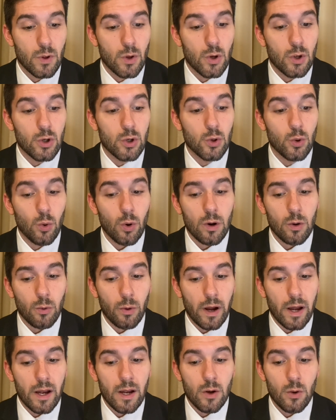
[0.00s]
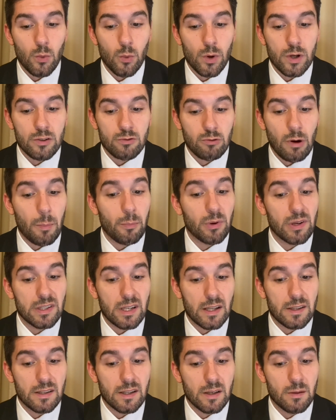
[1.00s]
Norway was
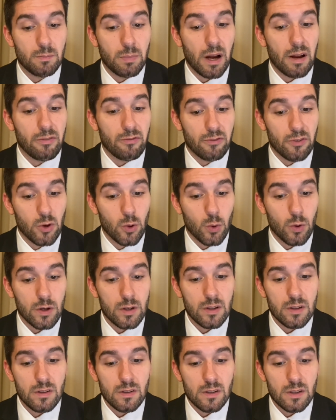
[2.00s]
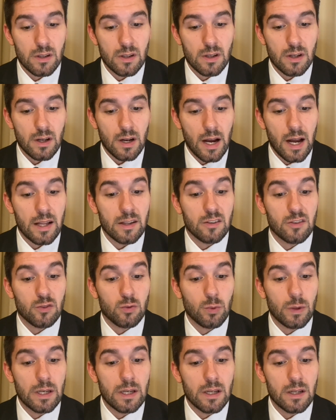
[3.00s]
represented by fjords, and
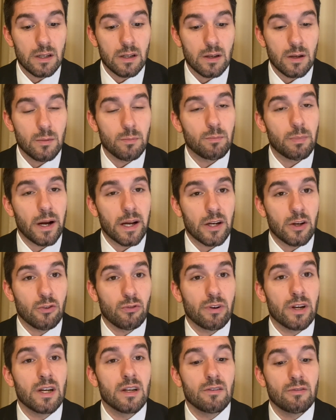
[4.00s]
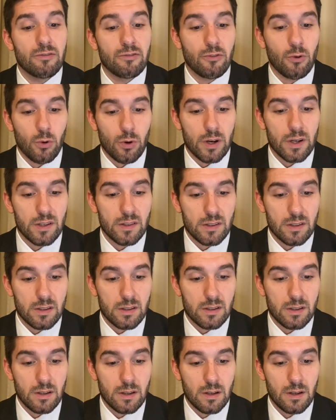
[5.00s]
Sweden by green forests.
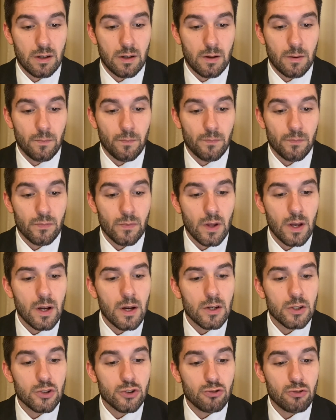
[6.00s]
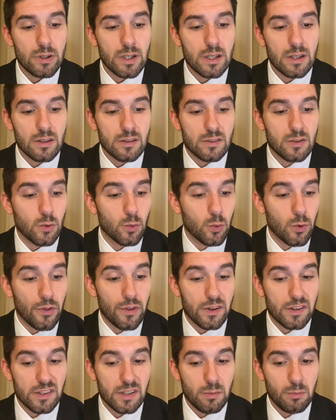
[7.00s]
Trees were the
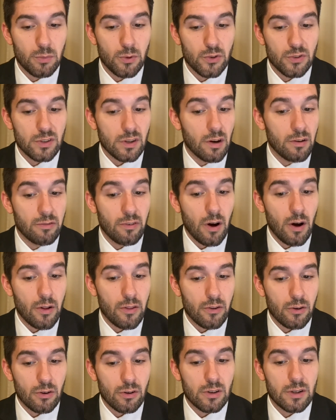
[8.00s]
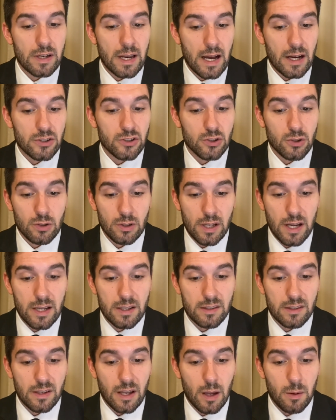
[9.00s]
symbols of other national
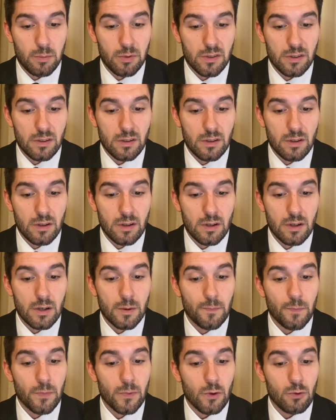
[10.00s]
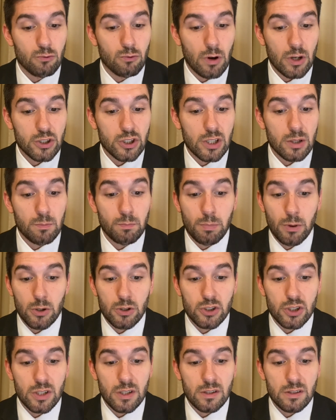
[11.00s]
landscapes: Russian
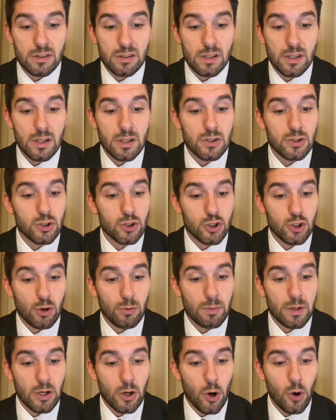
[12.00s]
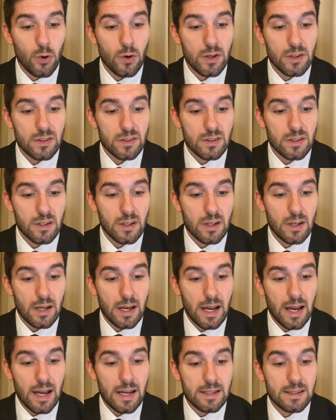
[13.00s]
birches, German oaks,
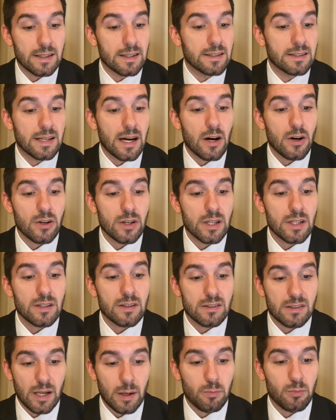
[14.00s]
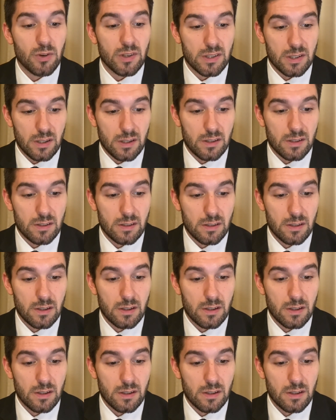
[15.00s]
and Italian cypresses.